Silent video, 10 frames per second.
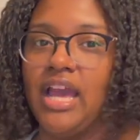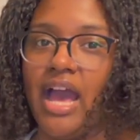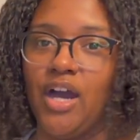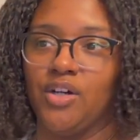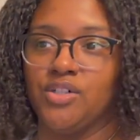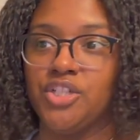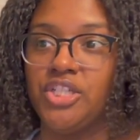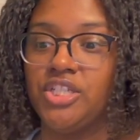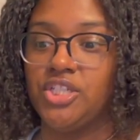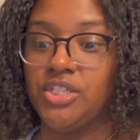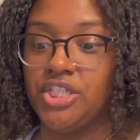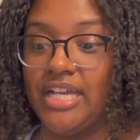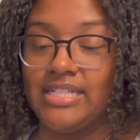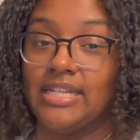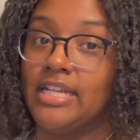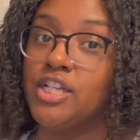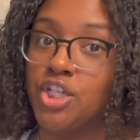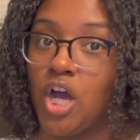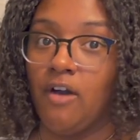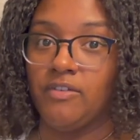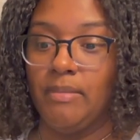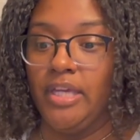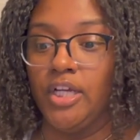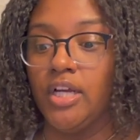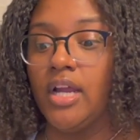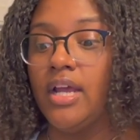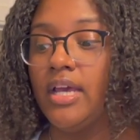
how she has a Ninja coffee maker,